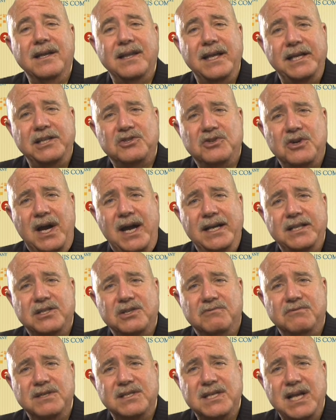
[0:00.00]
They tried
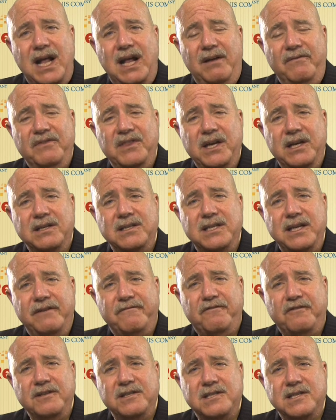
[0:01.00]
to resolve their
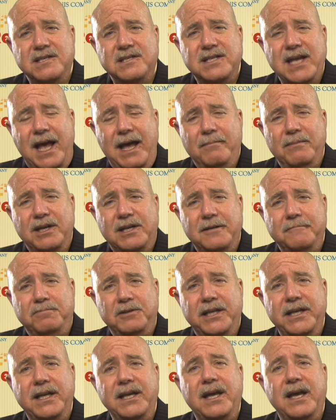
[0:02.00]
differences
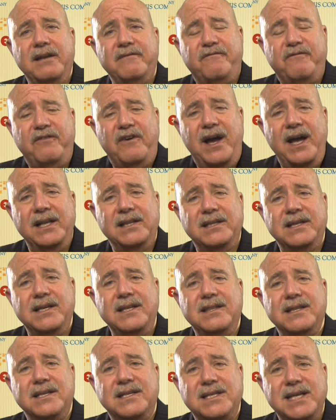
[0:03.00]
amicably, and
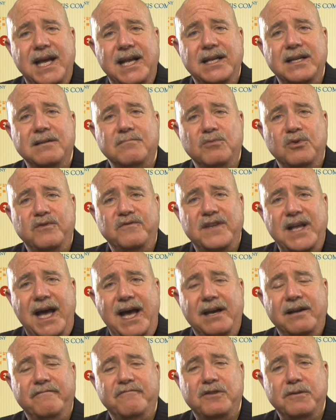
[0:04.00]
finally the tenant moved
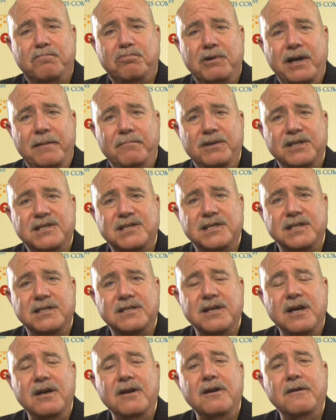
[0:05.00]
out of the
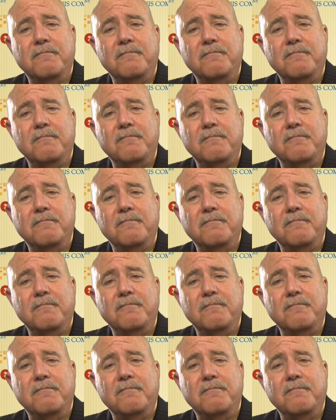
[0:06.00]
premises